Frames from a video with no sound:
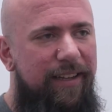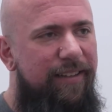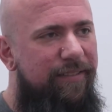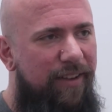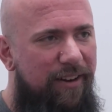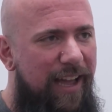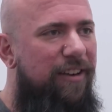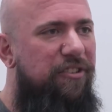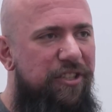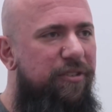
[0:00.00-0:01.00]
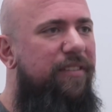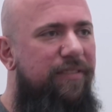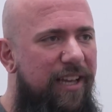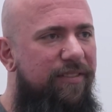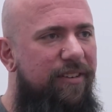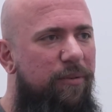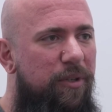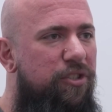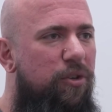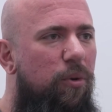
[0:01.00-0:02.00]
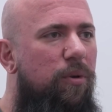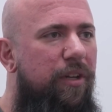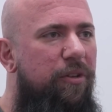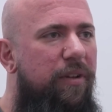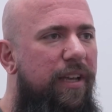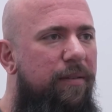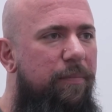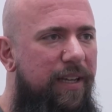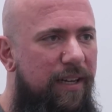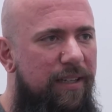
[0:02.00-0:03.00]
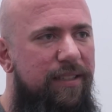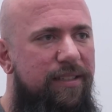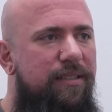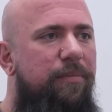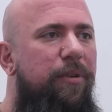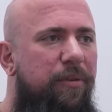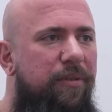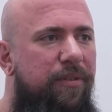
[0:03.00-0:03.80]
like, very energy drink flavor, which is cool and unique because it's smooth.